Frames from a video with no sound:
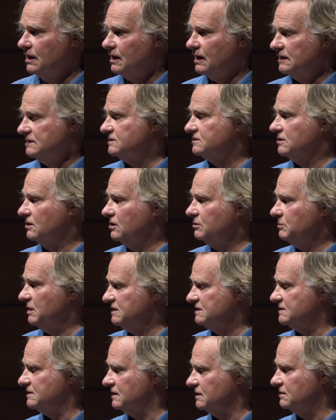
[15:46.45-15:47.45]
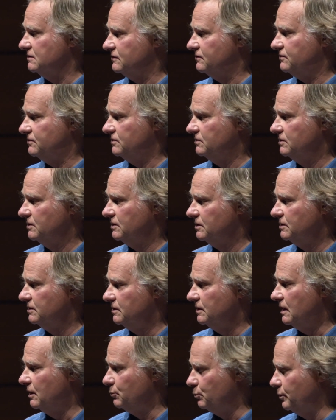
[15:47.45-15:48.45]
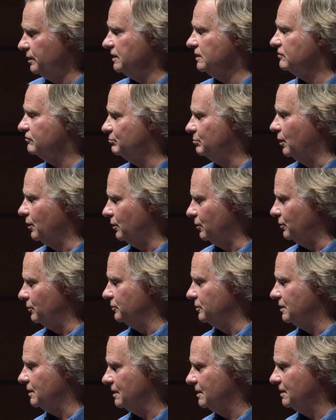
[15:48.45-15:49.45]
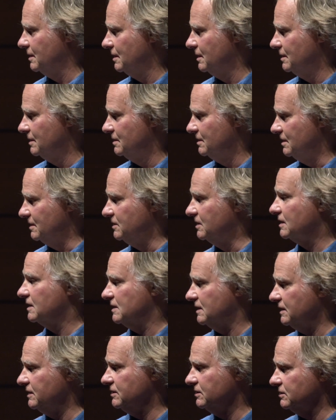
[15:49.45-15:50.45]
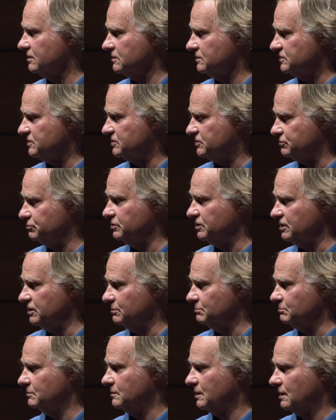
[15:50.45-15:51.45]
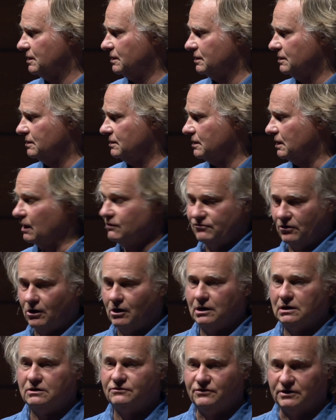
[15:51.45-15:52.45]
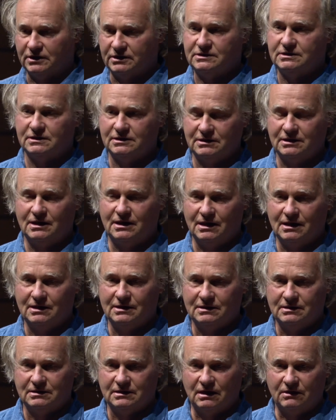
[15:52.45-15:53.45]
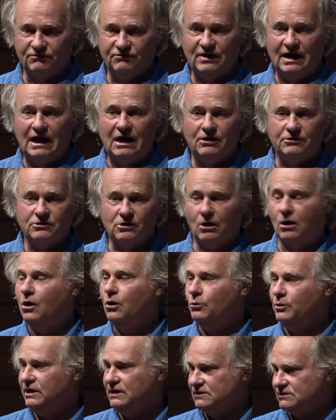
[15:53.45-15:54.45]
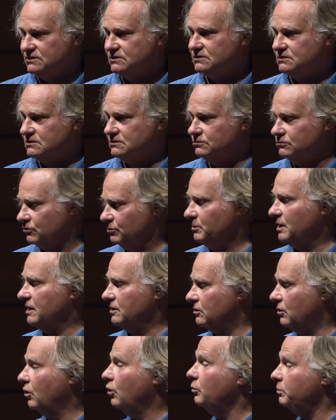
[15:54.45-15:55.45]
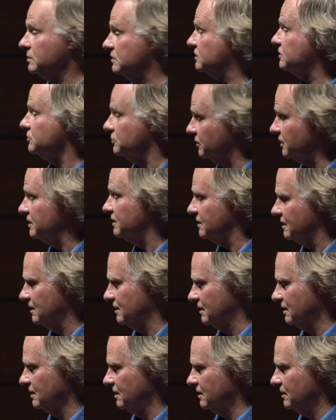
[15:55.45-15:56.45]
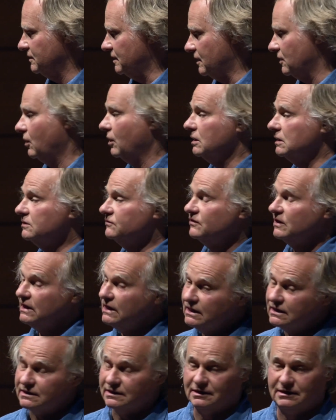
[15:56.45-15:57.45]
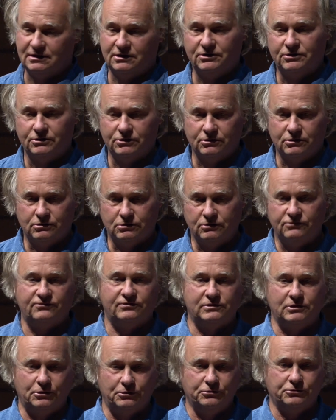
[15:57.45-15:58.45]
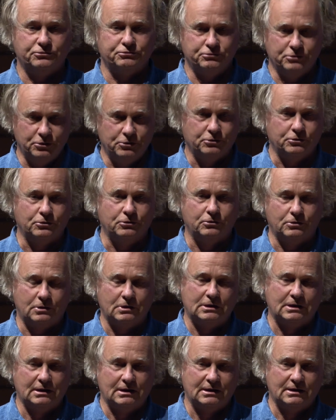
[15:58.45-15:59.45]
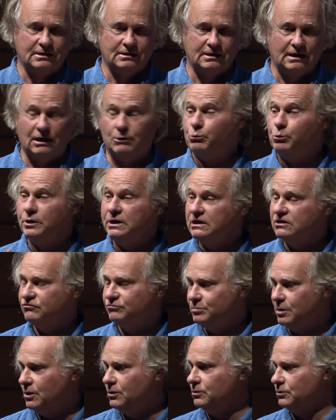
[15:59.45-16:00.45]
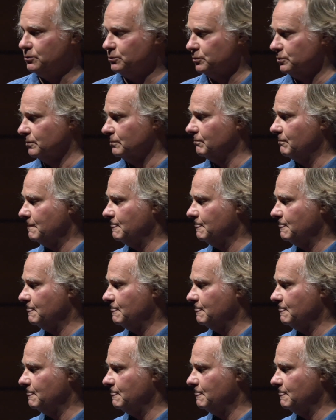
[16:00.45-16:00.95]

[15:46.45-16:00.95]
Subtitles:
"I saw myself a ring of bone in the clear stream of all of it, and vowed always to remain open to it, that all of it could flow through." A ring of bone.